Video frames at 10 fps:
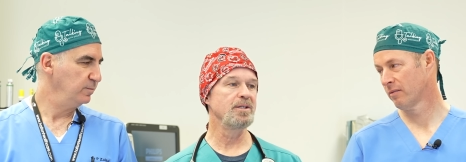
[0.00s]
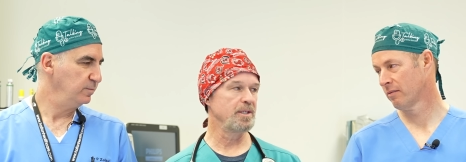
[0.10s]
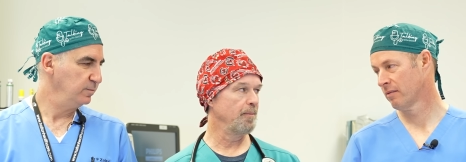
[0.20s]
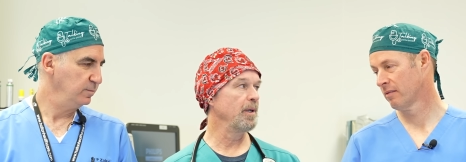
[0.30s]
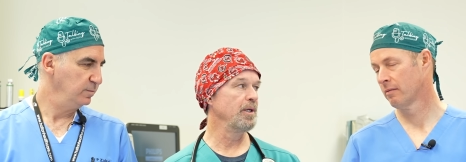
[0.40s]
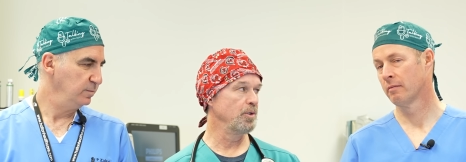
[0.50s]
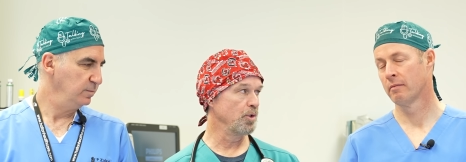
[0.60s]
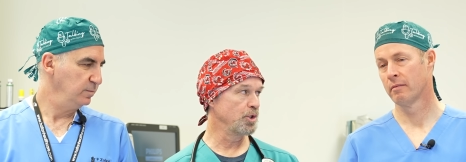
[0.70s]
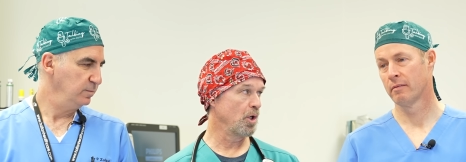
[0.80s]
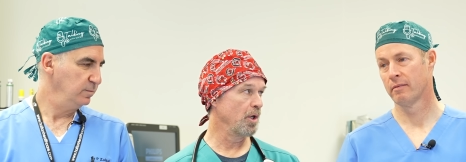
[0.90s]
Speaker 1: somebody in your
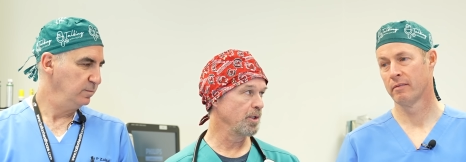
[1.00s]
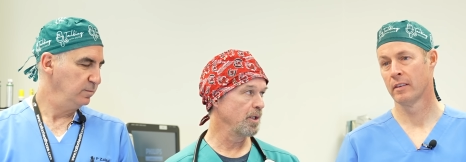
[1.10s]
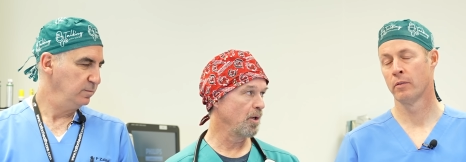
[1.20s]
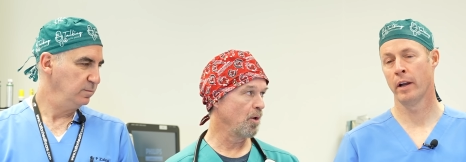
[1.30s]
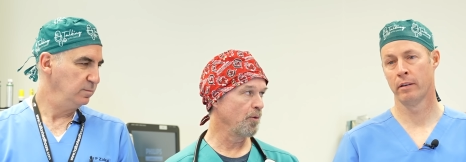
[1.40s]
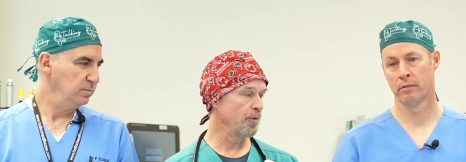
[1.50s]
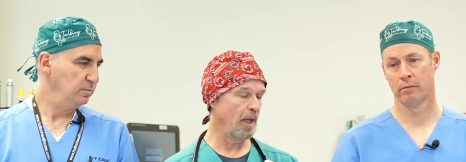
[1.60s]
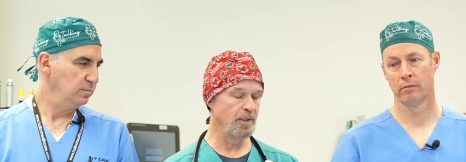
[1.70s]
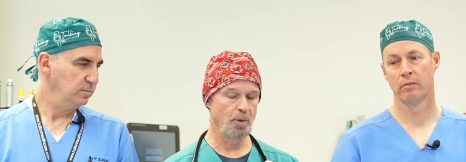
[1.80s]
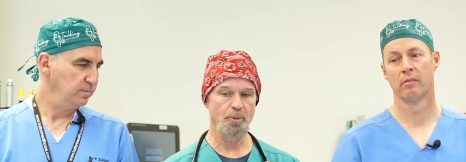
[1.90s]
chart or
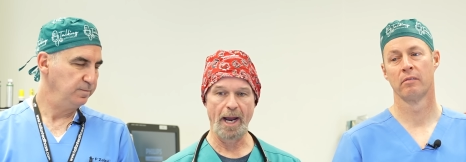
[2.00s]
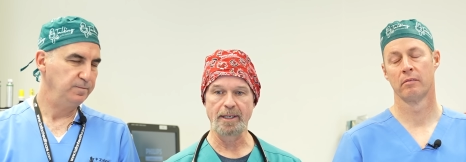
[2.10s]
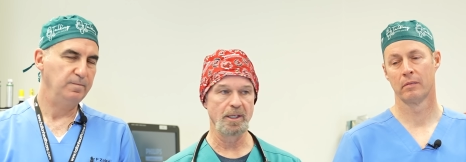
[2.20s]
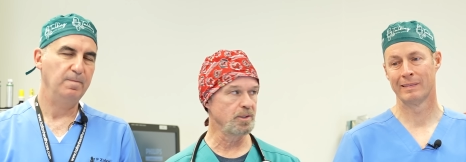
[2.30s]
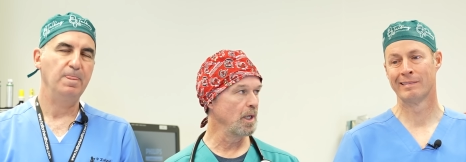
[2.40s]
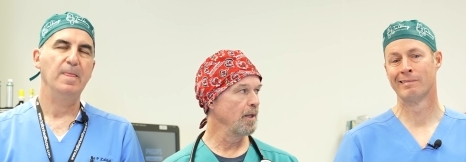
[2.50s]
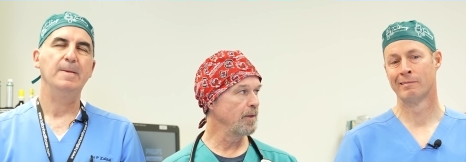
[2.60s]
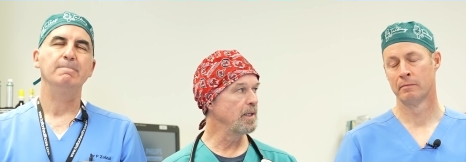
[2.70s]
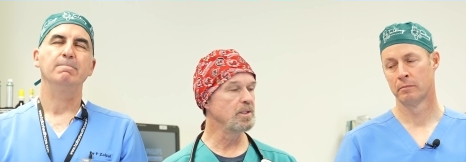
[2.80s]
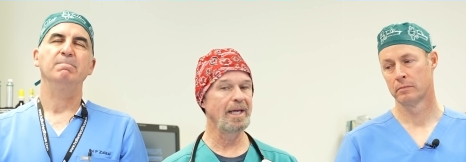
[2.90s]
in your practice
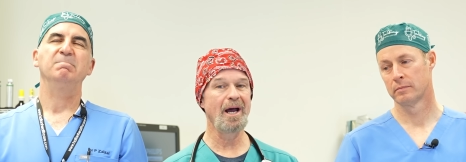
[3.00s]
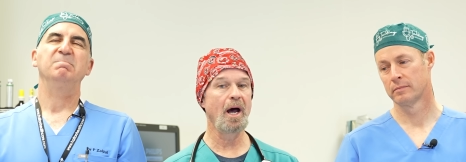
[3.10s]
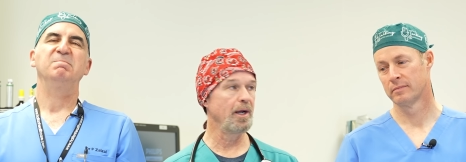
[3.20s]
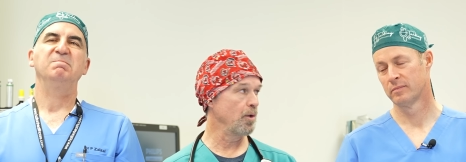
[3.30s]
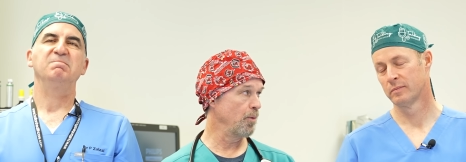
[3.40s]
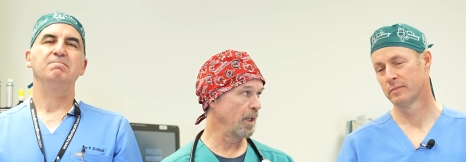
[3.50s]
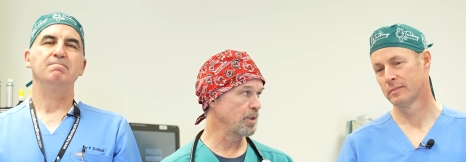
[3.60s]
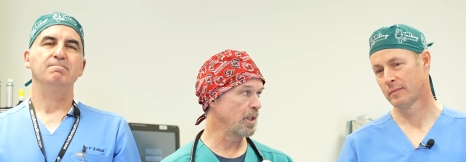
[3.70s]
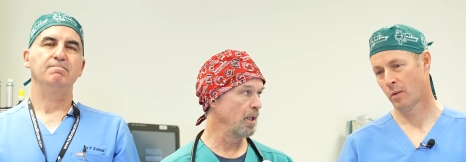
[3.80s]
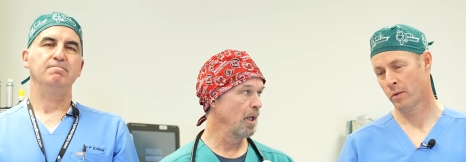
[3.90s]
that is at higher risk.